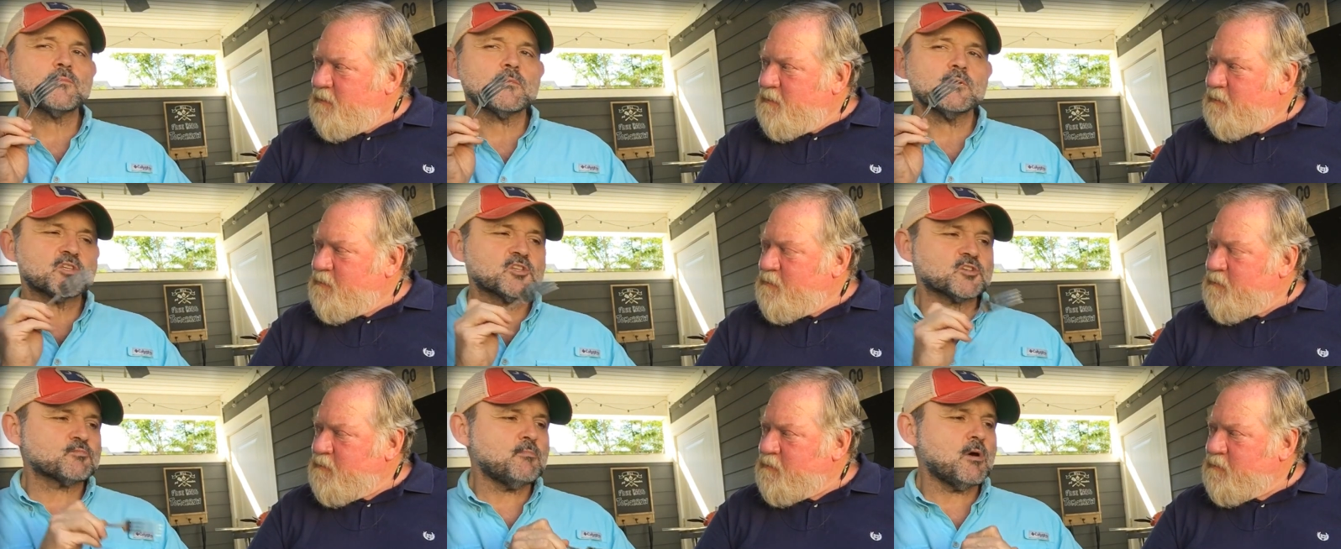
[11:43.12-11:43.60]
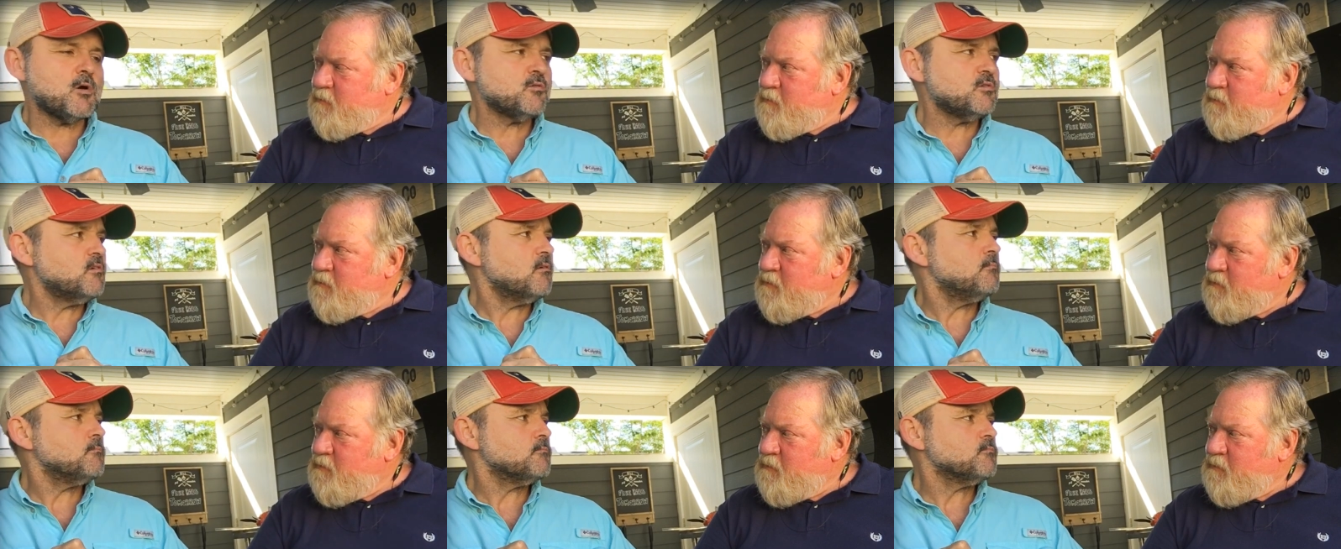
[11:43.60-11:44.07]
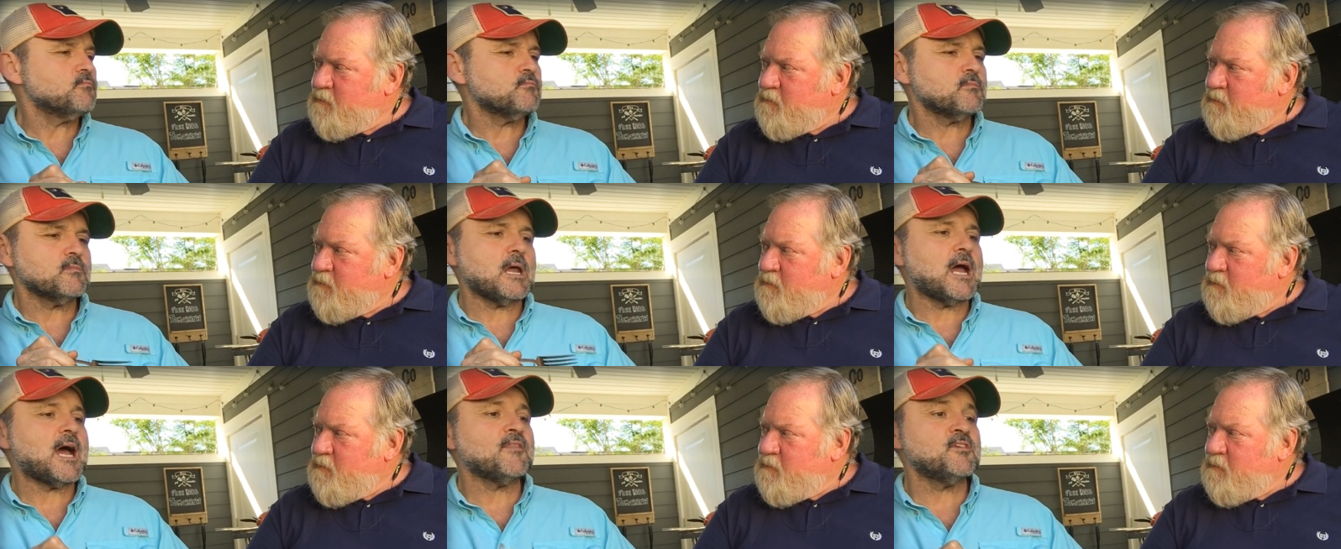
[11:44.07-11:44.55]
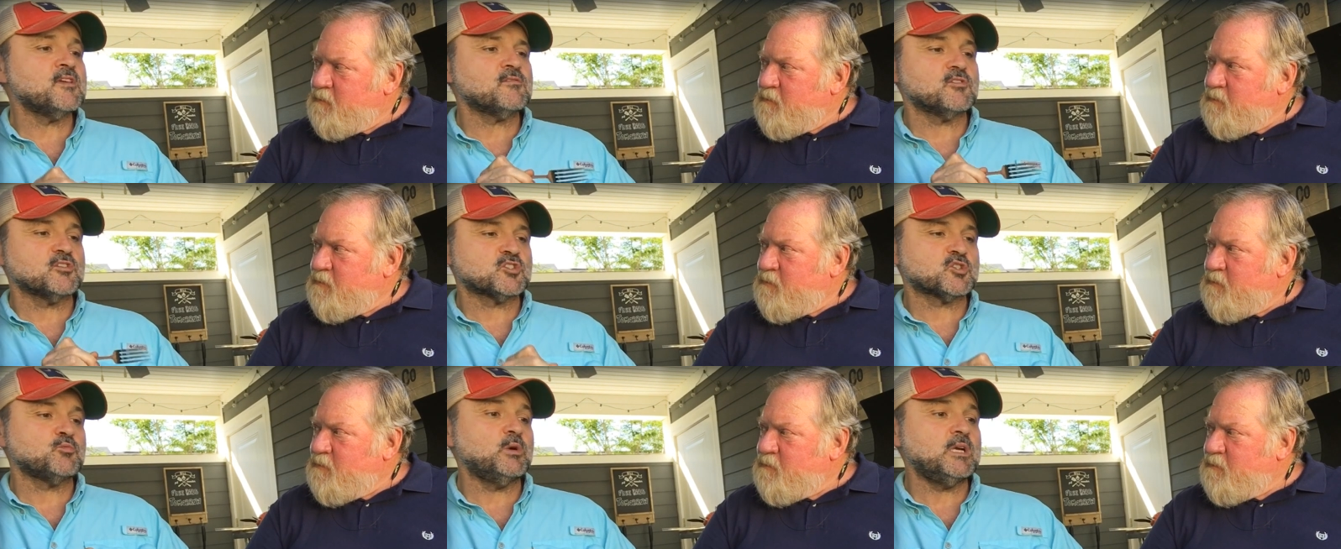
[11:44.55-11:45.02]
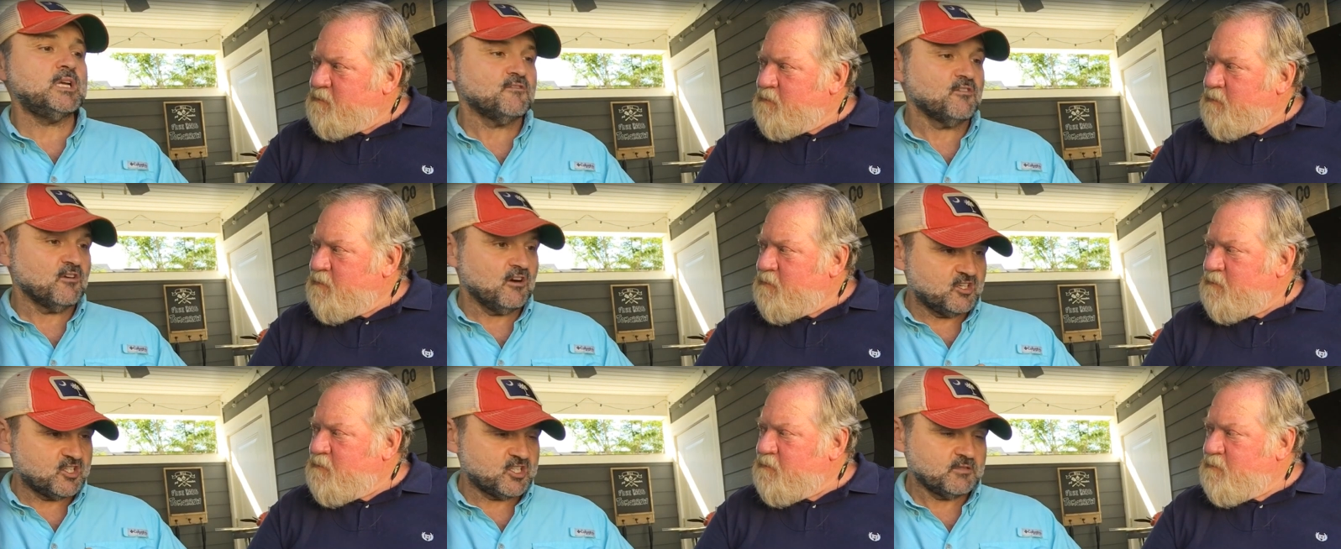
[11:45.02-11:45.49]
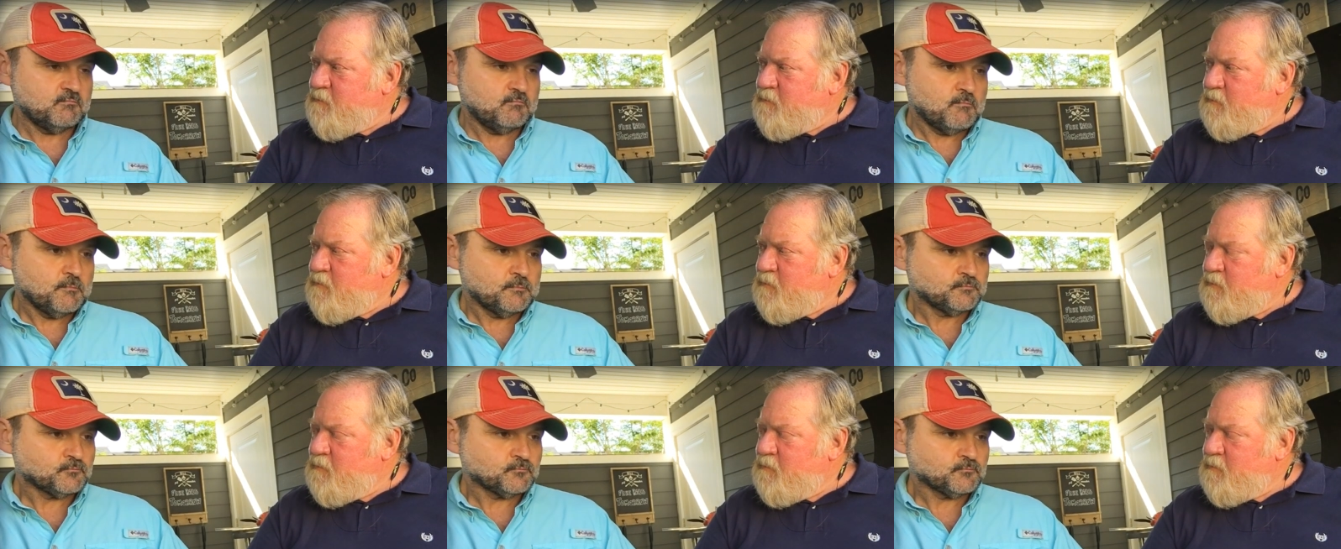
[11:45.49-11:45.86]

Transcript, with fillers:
Speaker 1: Smoke, I think the sweet version,